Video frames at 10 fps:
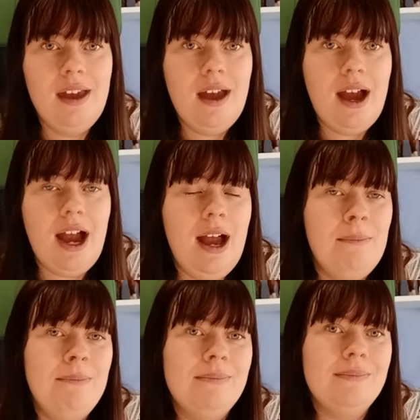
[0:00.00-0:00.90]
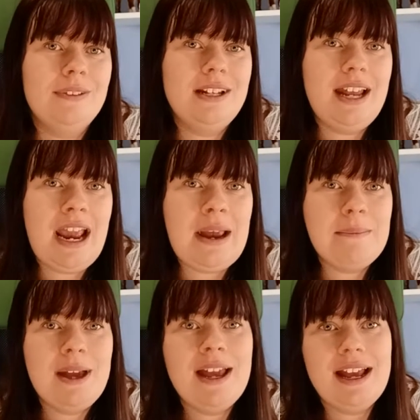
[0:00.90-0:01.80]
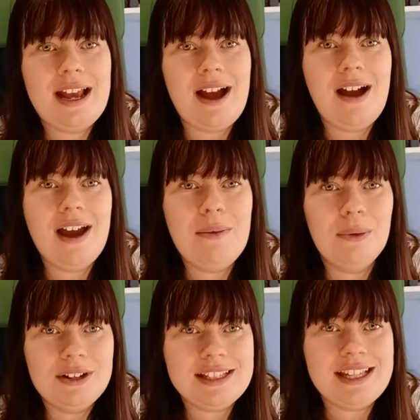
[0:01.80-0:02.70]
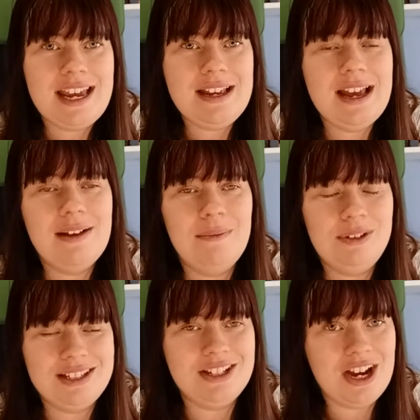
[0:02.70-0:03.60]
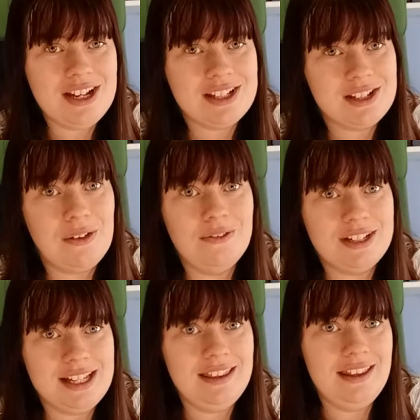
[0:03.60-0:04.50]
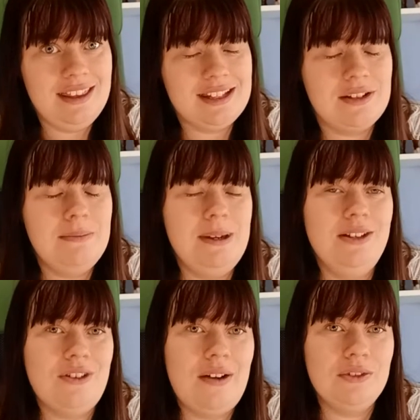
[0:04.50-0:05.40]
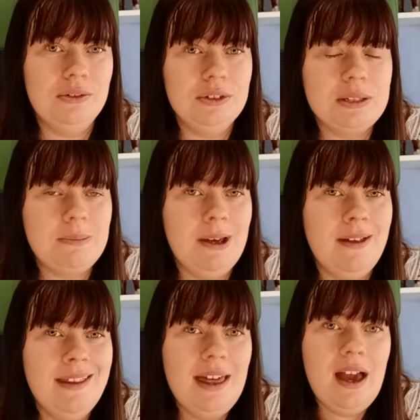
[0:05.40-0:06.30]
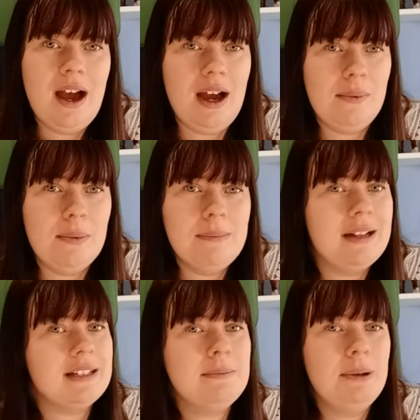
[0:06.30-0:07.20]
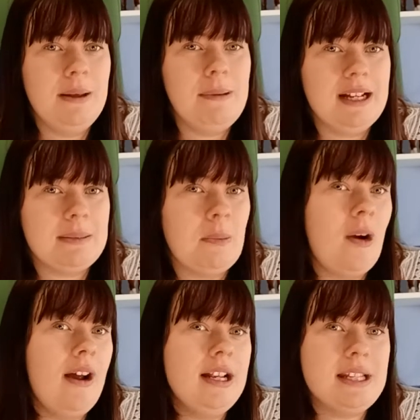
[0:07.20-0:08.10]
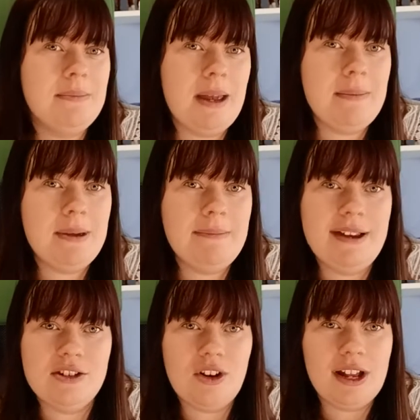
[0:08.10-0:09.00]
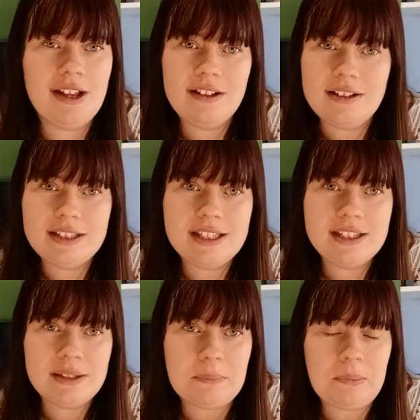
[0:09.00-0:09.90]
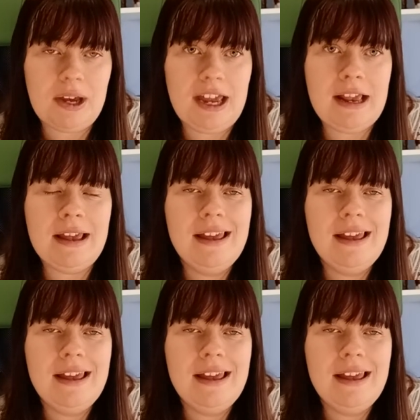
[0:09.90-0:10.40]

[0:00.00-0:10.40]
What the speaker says: The name, I want to say, would suggest obviously that this could be a draft horse, but I wouldn't put it past Breyer to maybe be tricking us in some way.